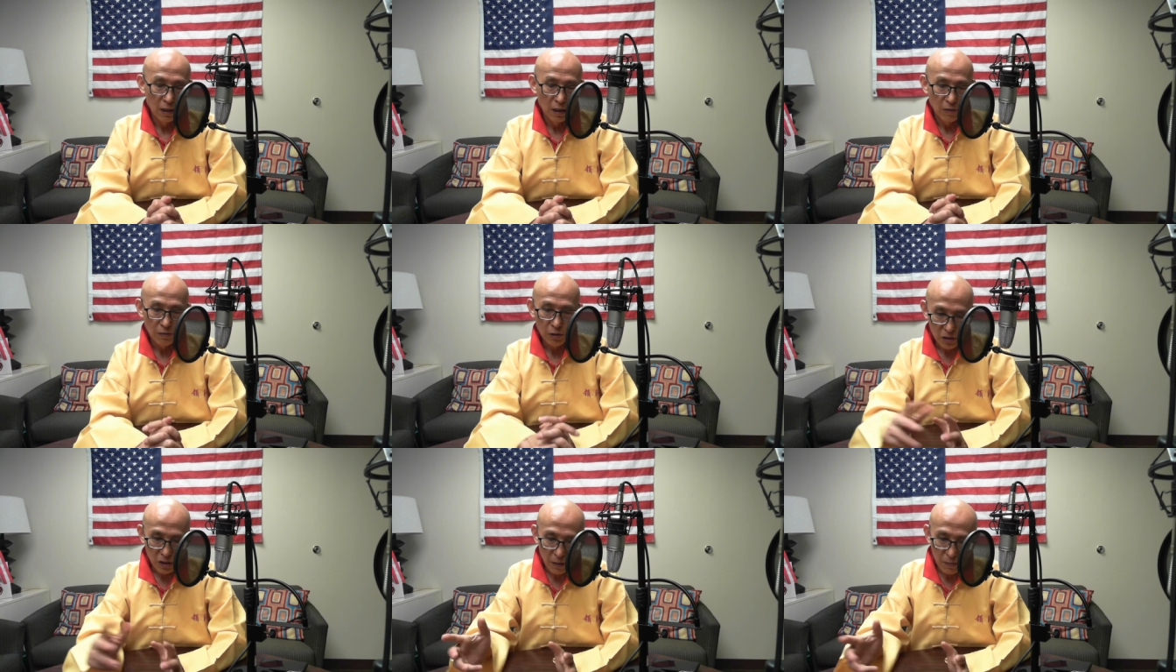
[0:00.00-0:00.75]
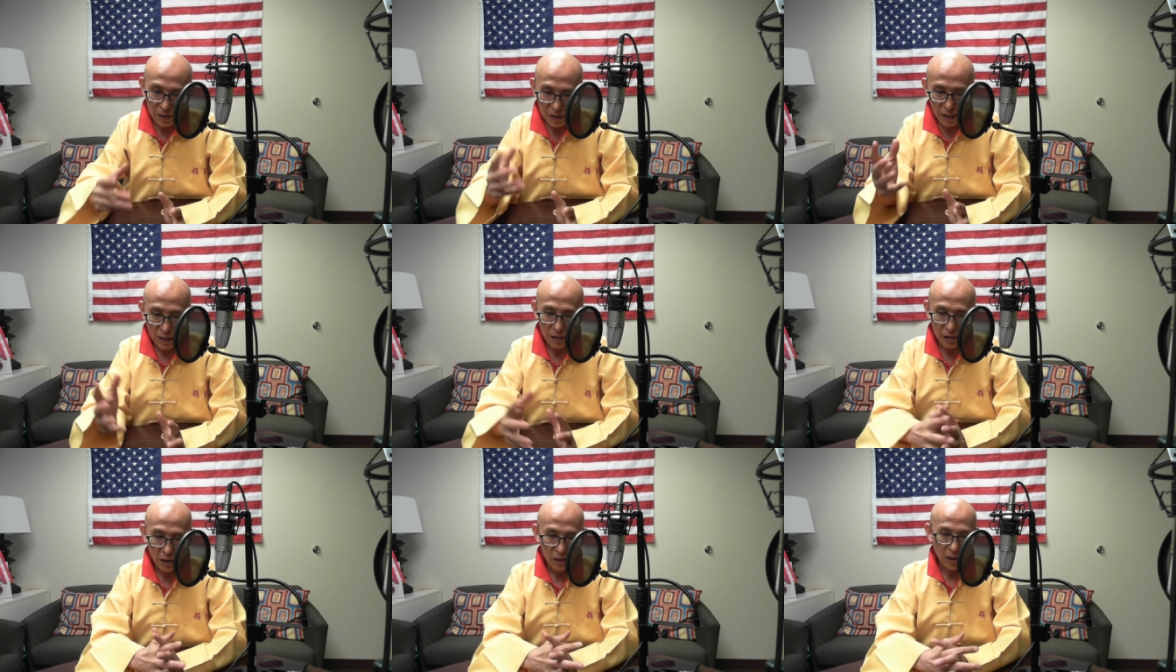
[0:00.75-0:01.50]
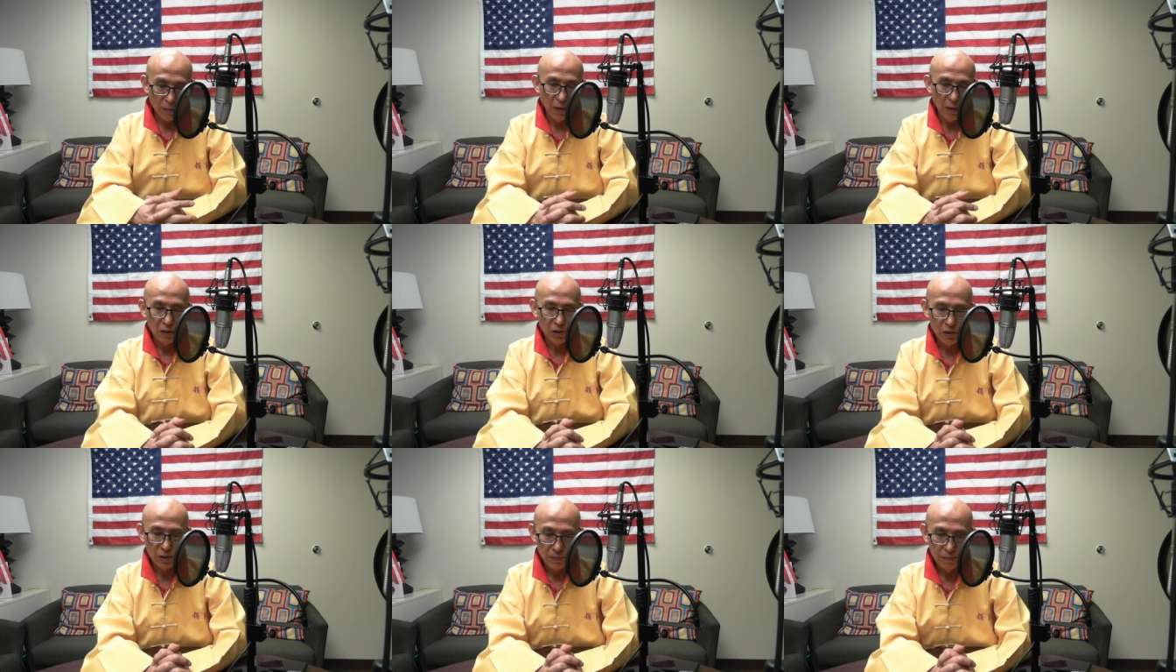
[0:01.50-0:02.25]
Of course, Thomas Edison is the
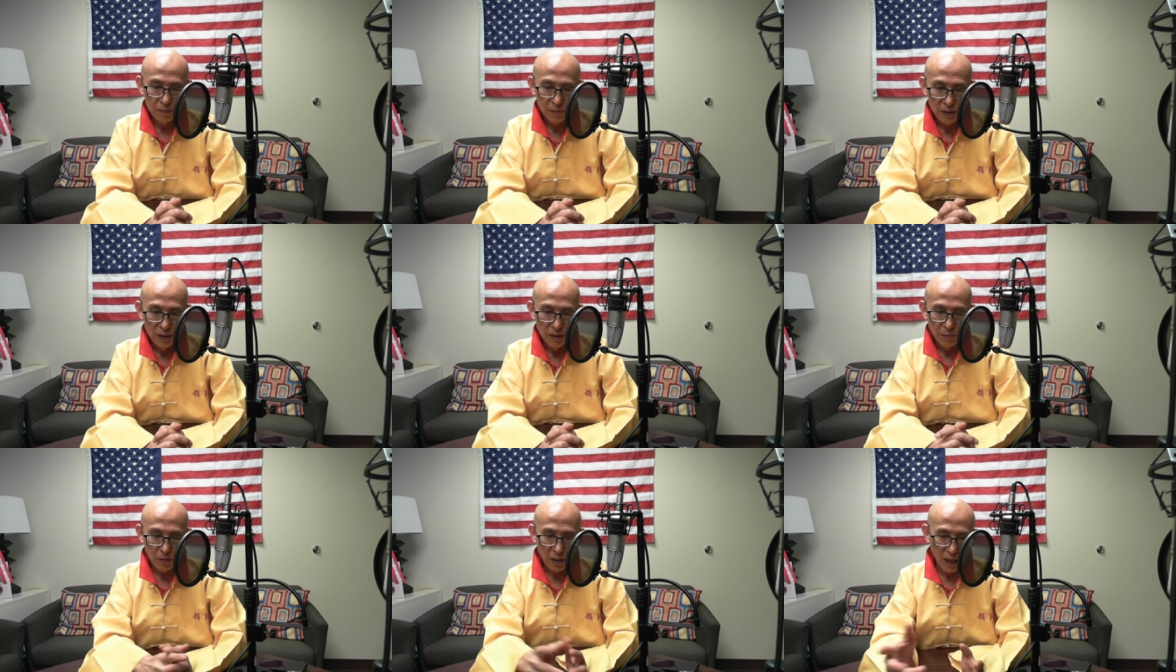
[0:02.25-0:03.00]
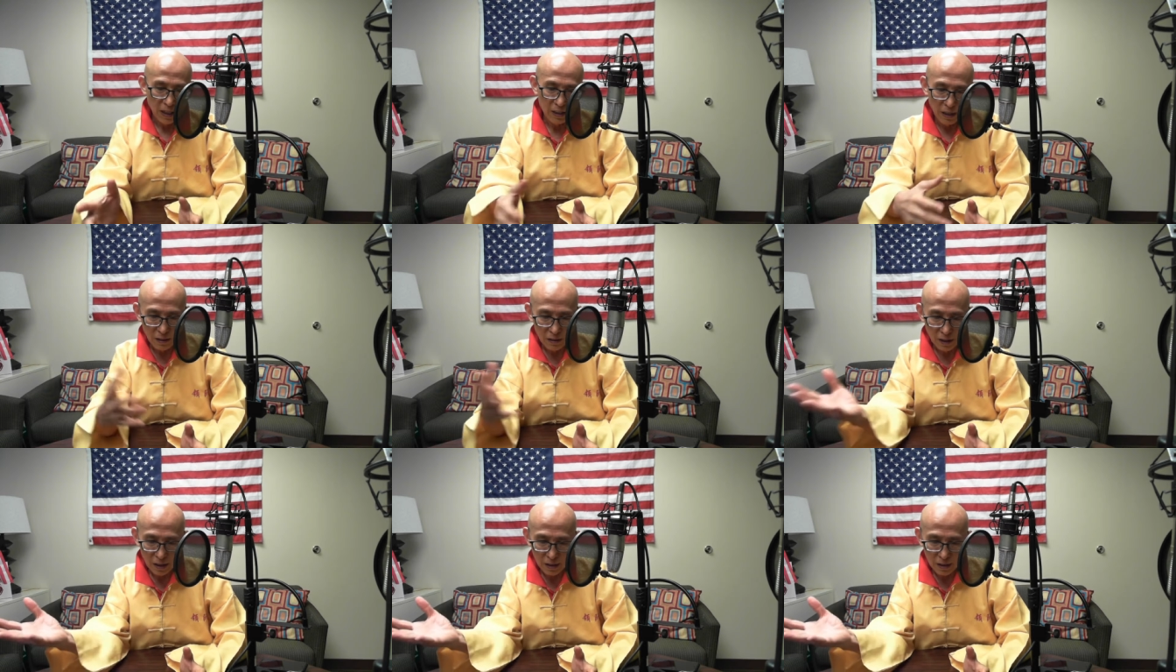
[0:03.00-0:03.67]
boss, but later on,